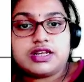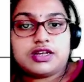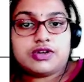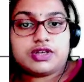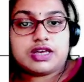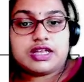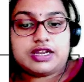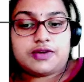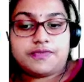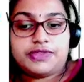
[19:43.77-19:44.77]
Okay, and now
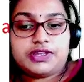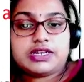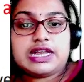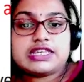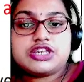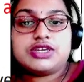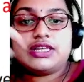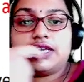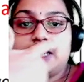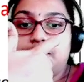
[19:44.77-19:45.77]
clustering
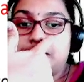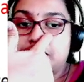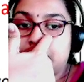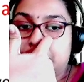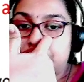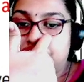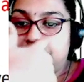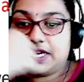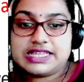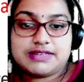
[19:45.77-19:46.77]
can be structured
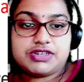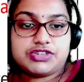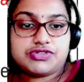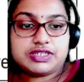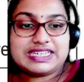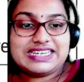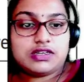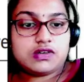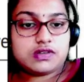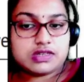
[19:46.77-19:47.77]
asymmetrically
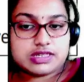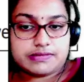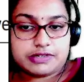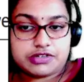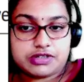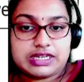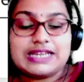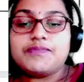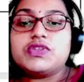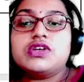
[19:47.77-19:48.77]
or symmetrically.